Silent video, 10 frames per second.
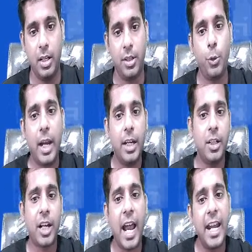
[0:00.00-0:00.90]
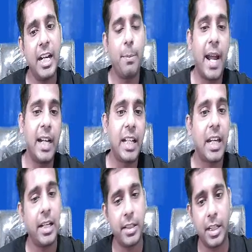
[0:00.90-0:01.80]
You can try it by
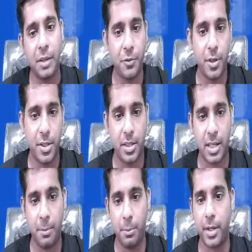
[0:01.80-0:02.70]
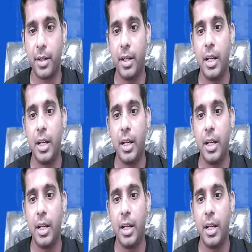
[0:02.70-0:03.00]
taking 31st December.